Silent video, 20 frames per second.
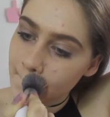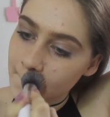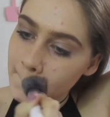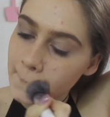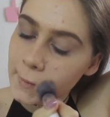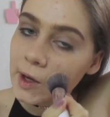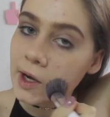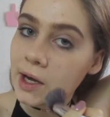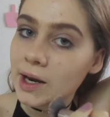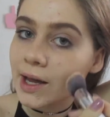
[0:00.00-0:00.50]

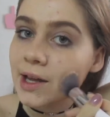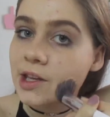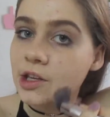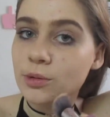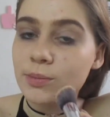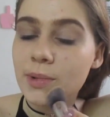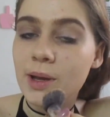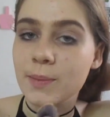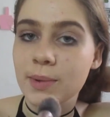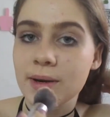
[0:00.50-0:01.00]
look at like your
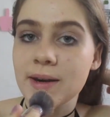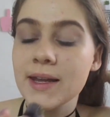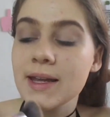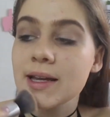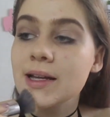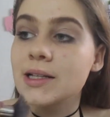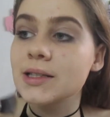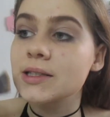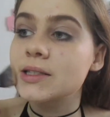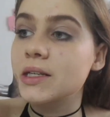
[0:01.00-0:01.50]

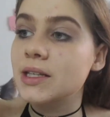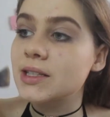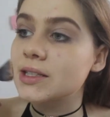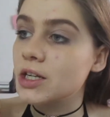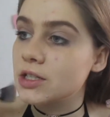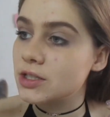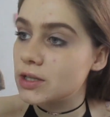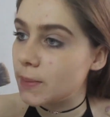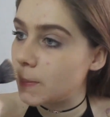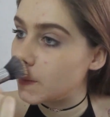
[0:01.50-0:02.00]
Maybellines,
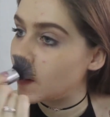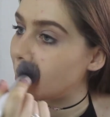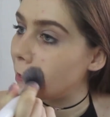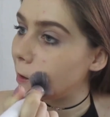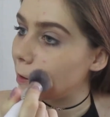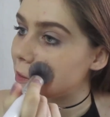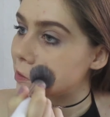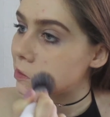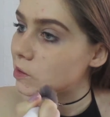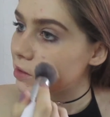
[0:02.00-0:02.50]
etc.
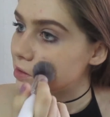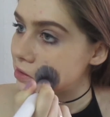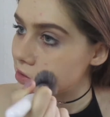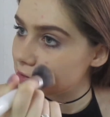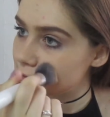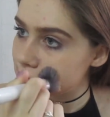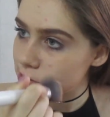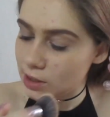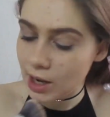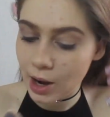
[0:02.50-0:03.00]
Because this
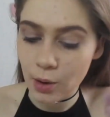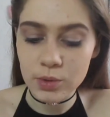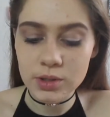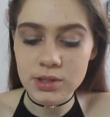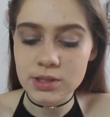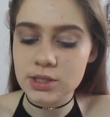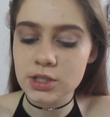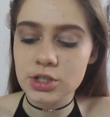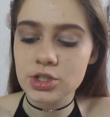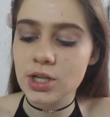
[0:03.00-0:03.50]
is, I
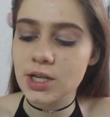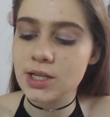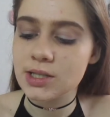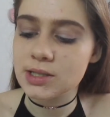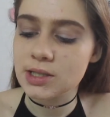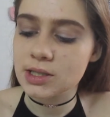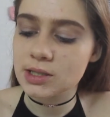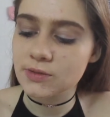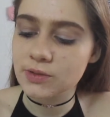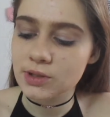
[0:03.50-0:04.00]
wouldn't suggest
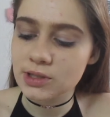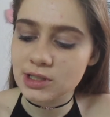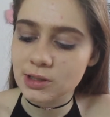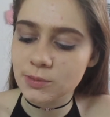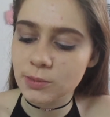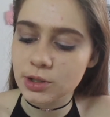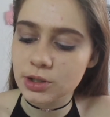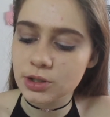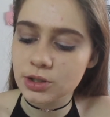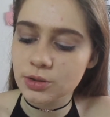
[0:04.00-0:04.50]
this for
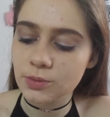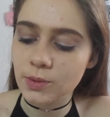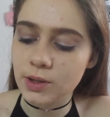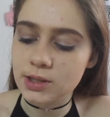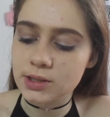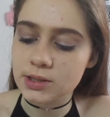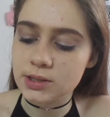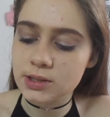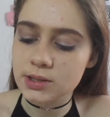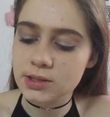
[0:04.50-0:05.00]
someone who
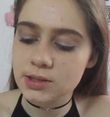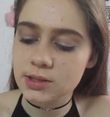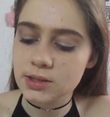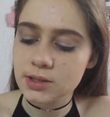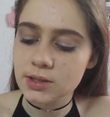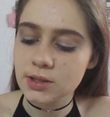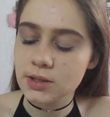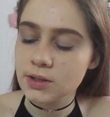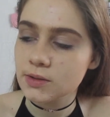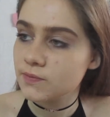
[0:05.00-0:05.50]
wants
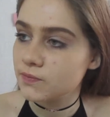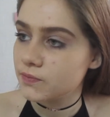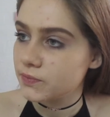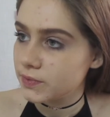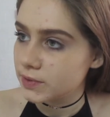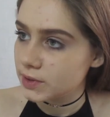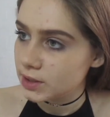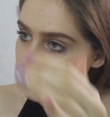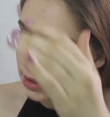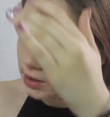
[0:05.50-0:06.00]

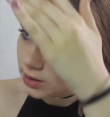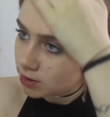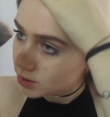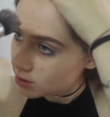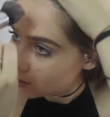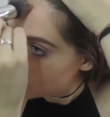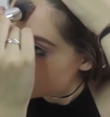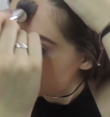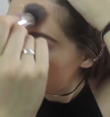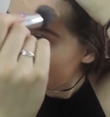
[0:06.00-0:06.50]

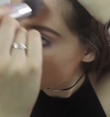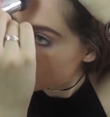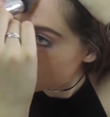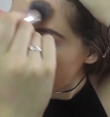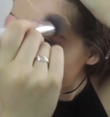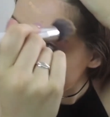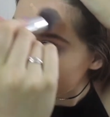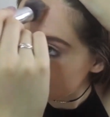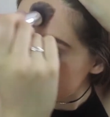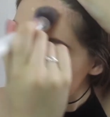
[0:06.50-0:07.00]
full
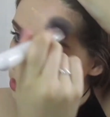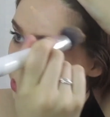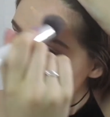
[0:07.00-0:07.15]
coverage or